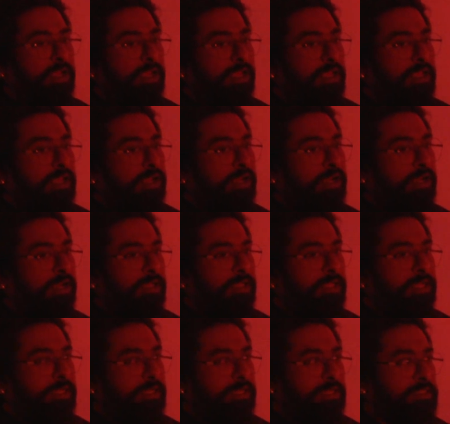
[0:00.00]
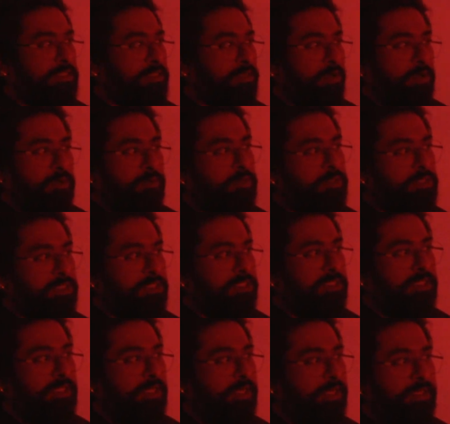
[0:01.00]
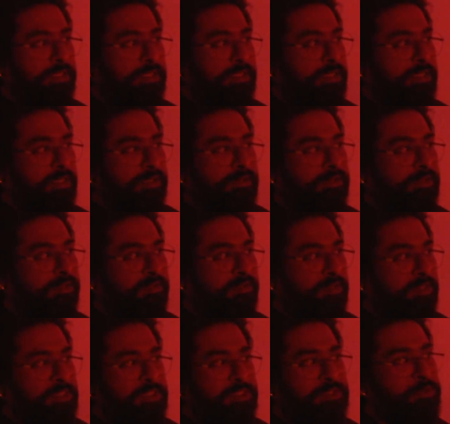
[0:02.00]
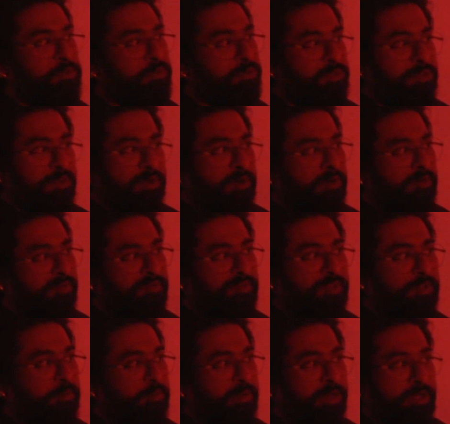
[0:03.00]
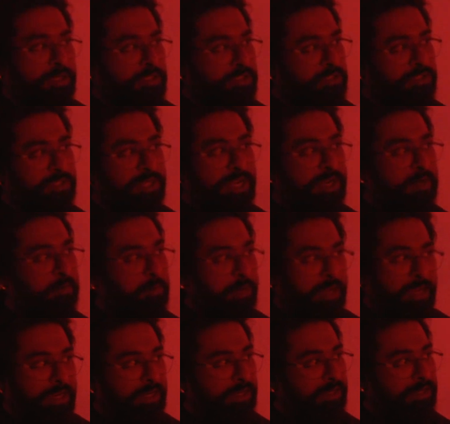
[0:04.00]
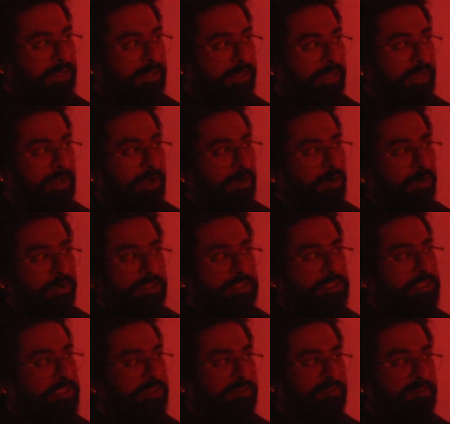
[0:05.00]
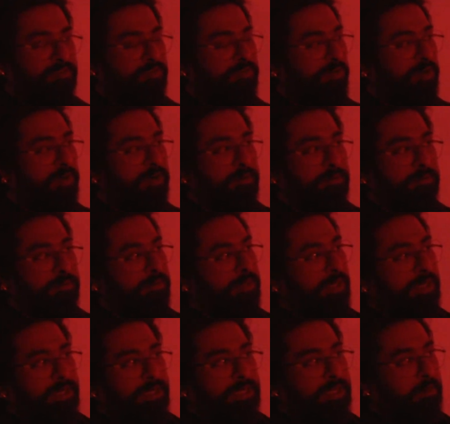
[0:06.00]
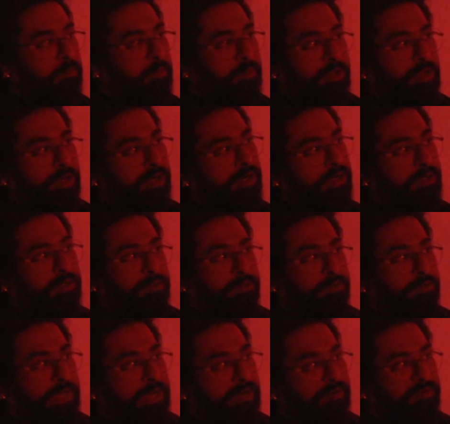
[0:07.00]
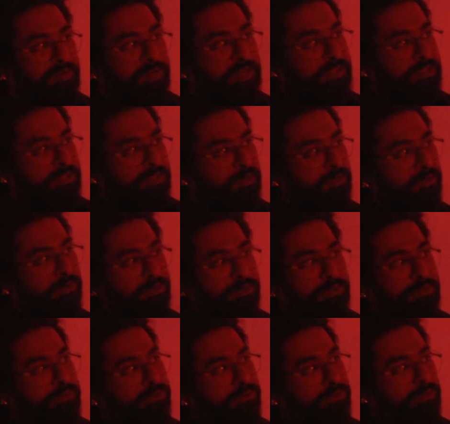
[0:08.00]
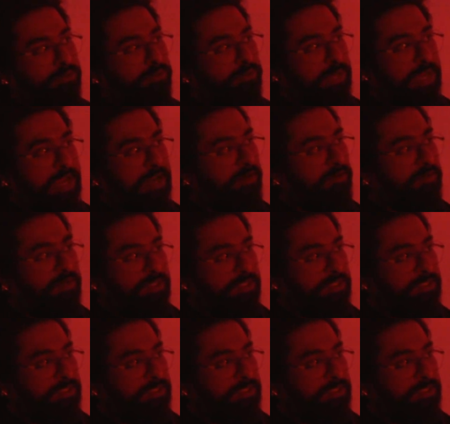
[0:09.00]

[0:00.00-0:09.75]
that it's almost the first use of the brush and paint, or the shift from tempera to and fresco to canvas,